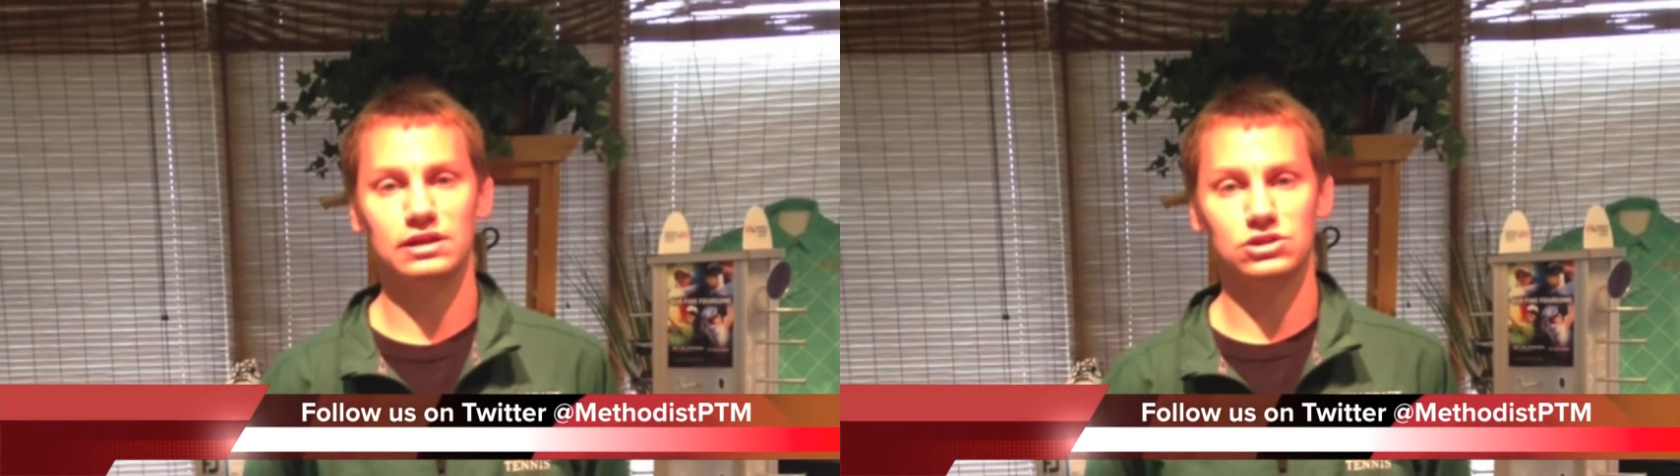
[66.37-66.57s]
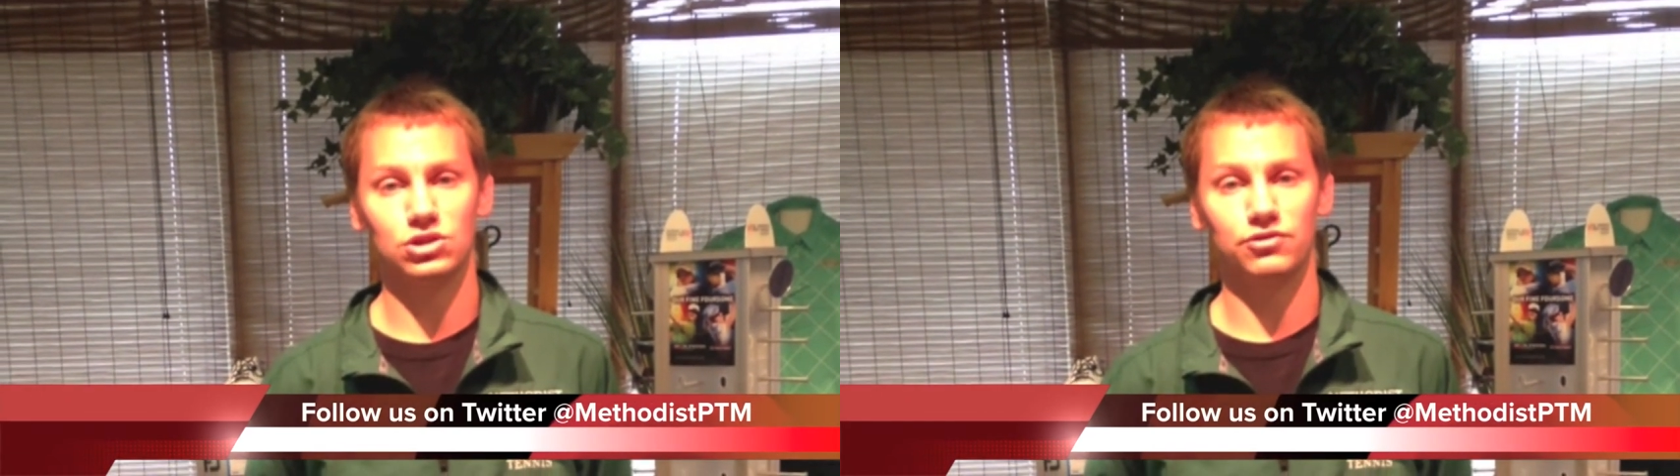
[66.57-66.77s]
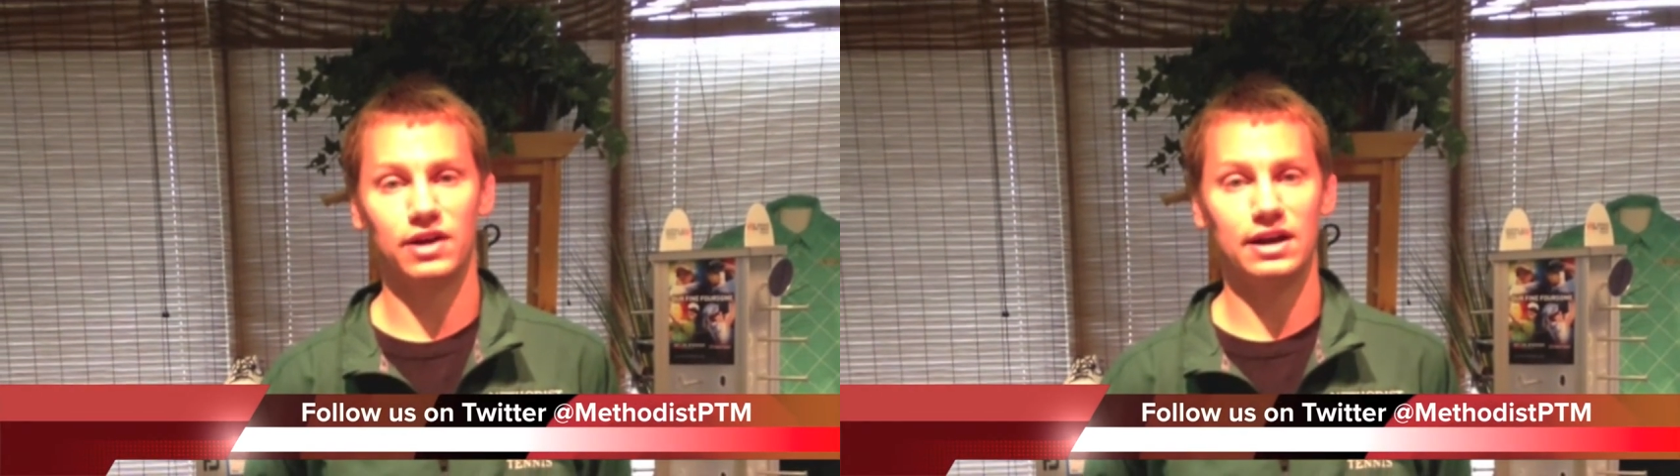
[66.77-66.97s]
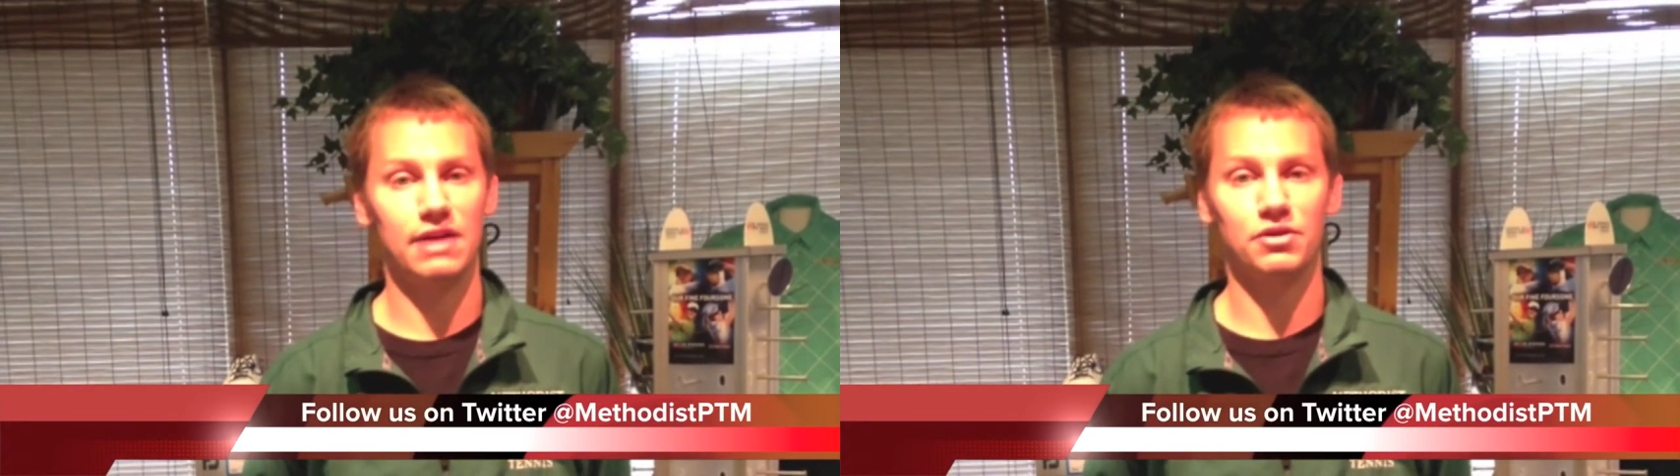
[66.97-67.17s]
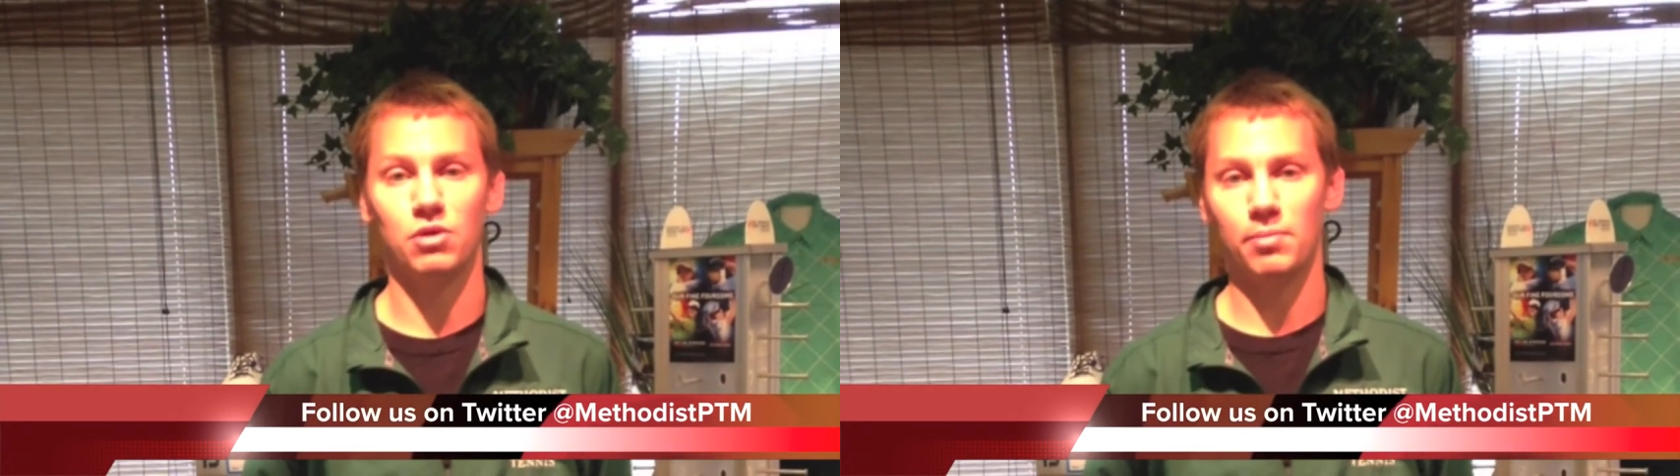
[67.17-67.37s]
get certified
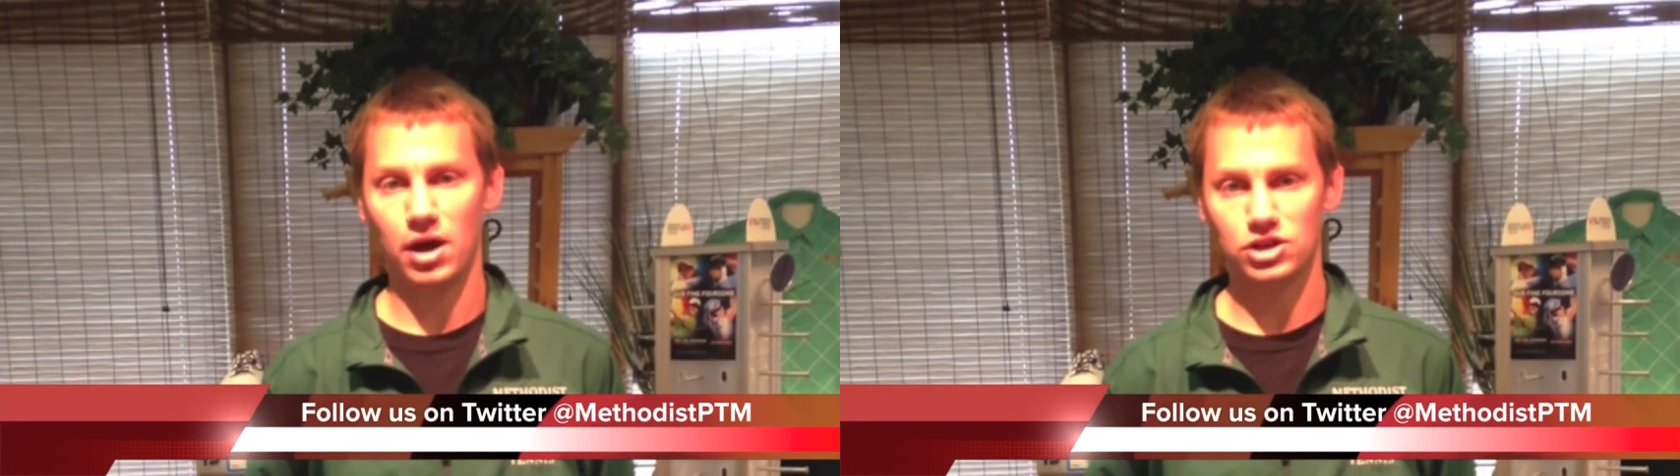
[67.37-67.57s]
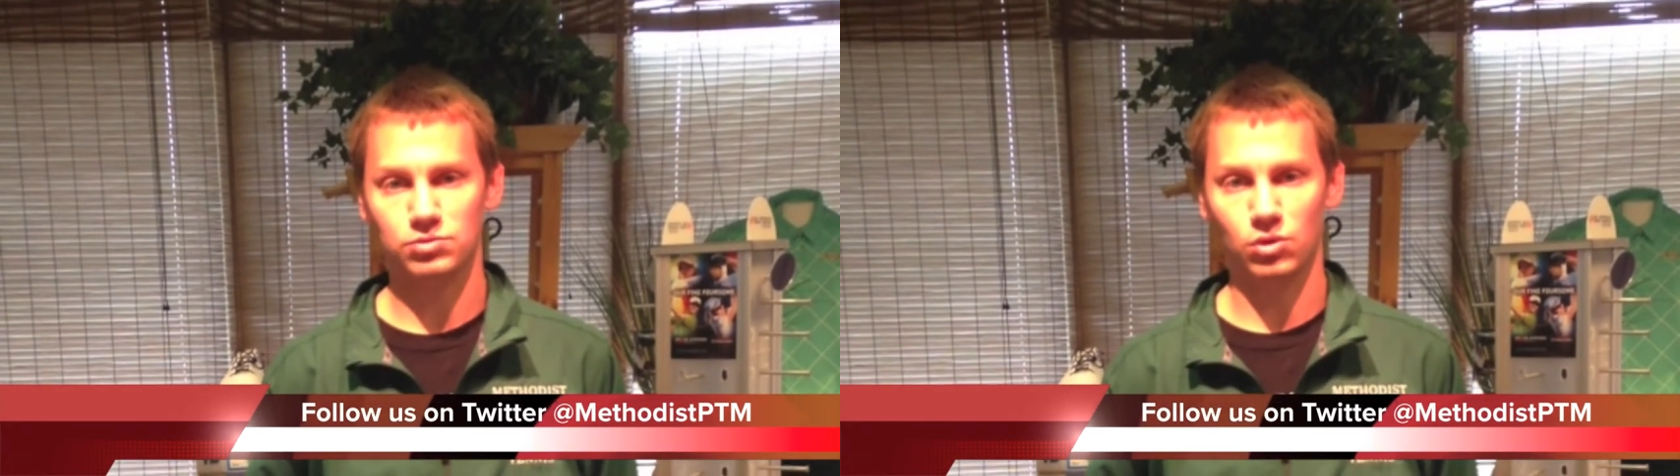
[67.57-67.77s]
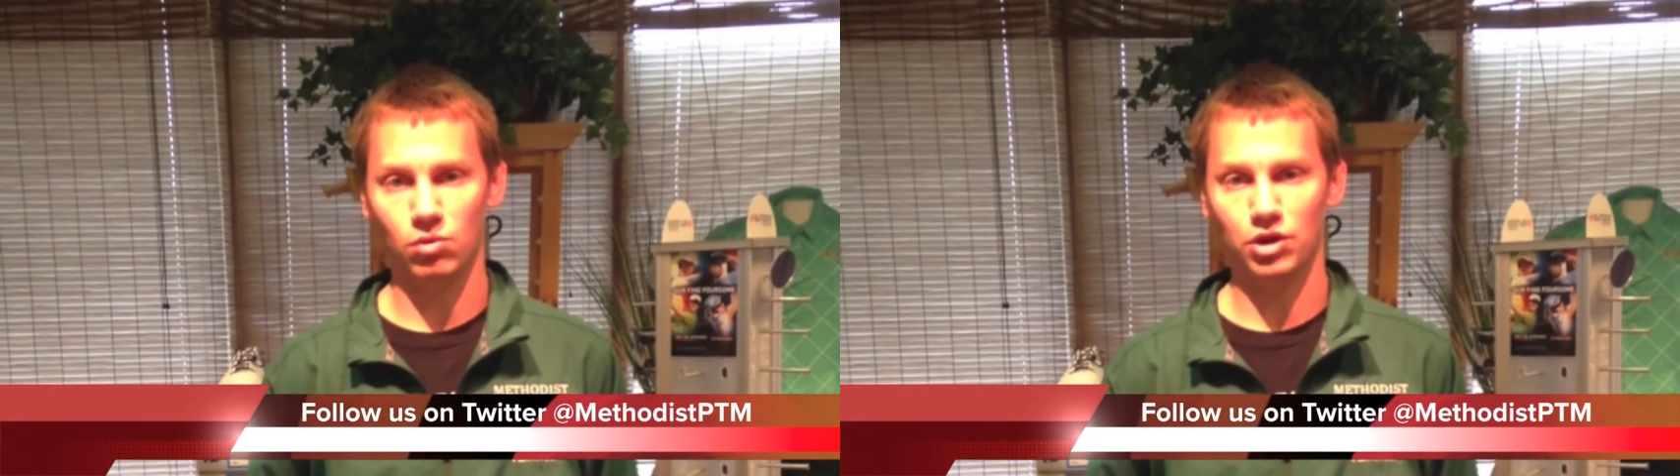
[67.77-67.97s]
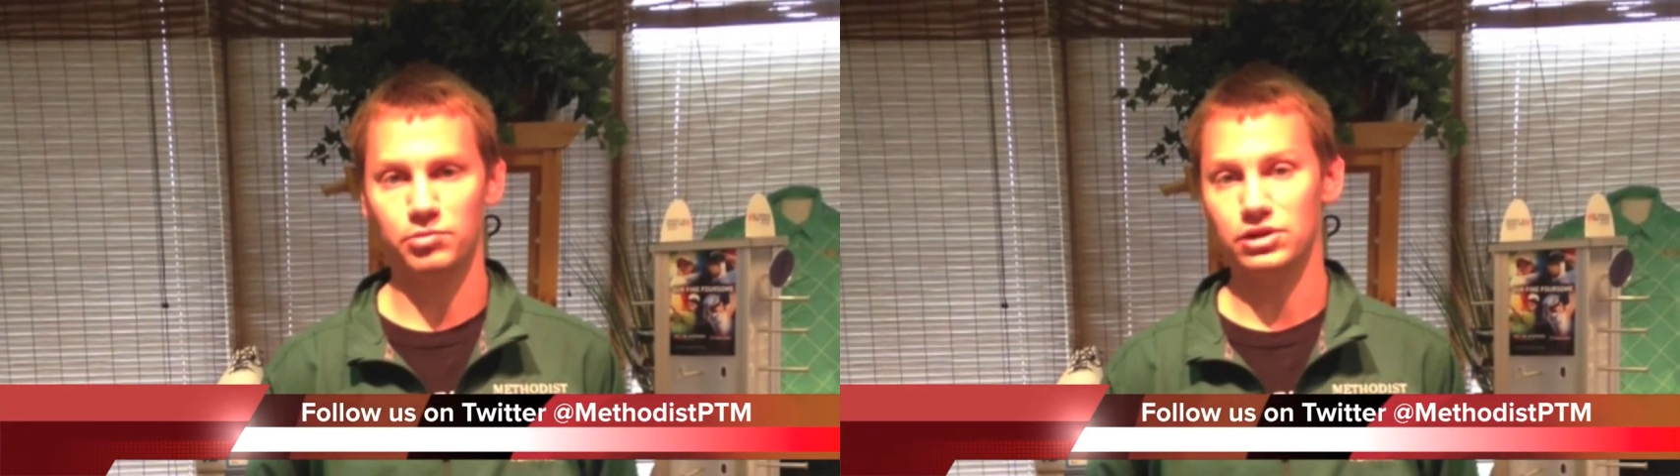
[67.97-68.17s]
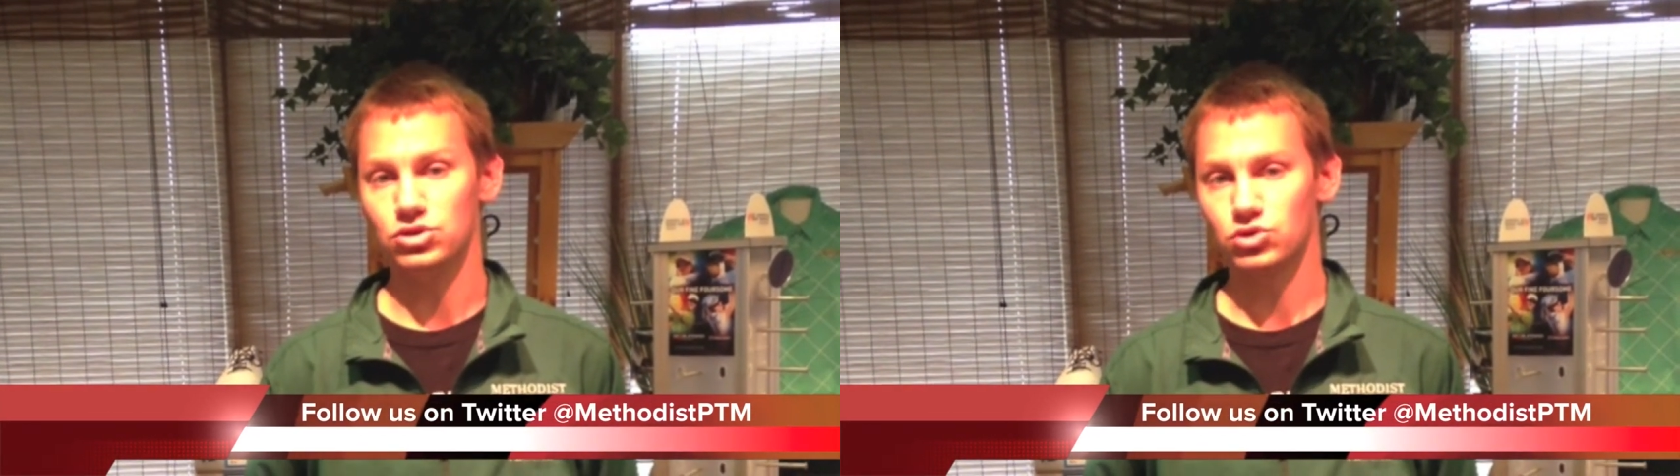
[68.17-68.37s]
every way possible, whether it
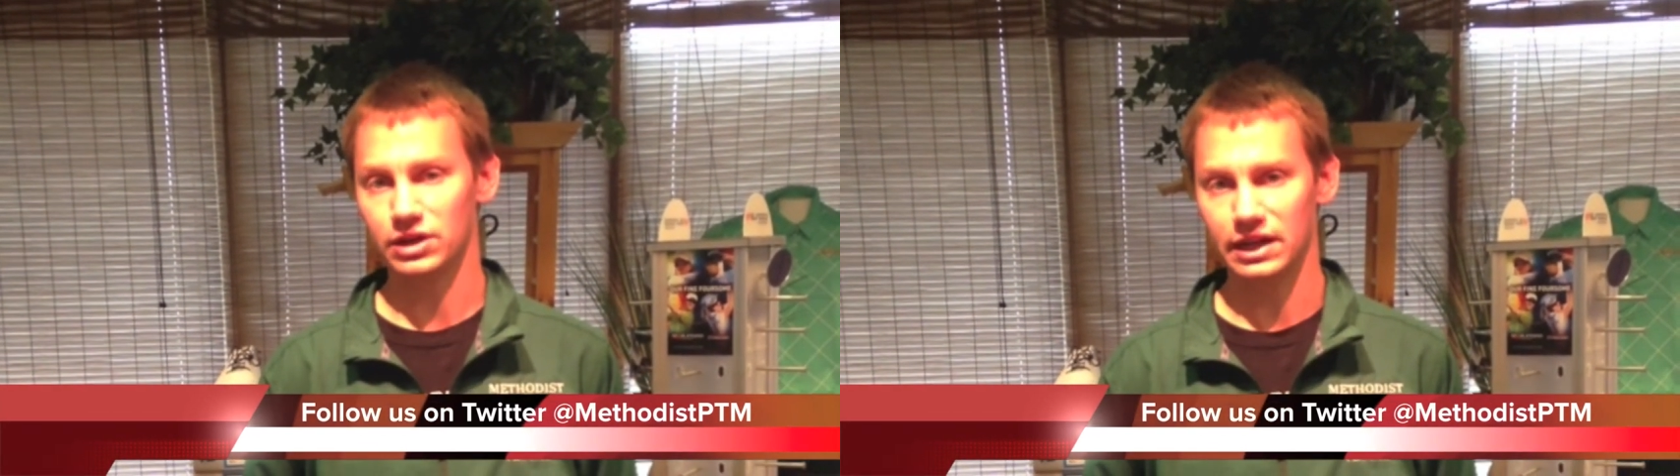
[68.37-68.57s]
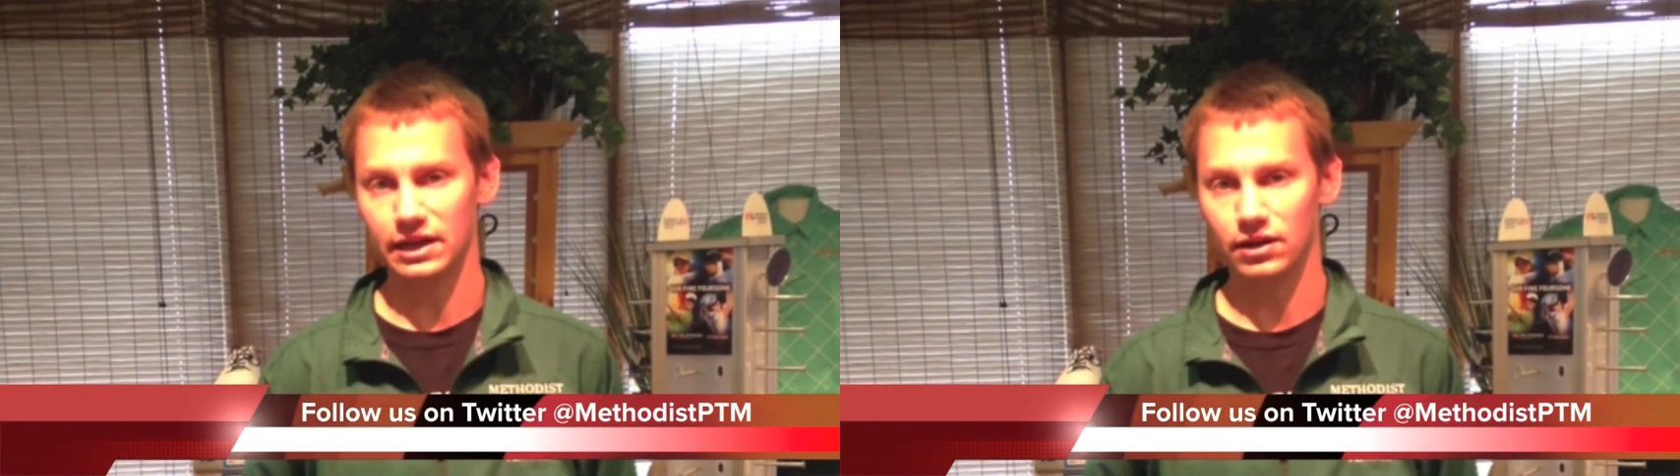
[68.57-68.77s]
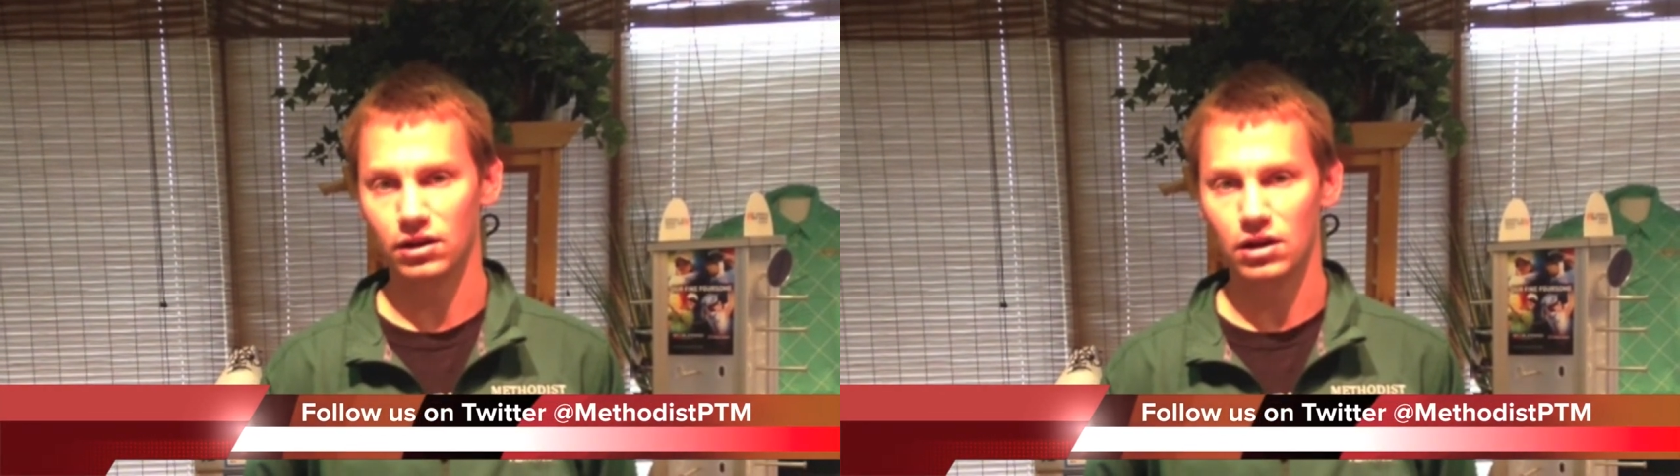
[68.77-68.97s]
be stringing,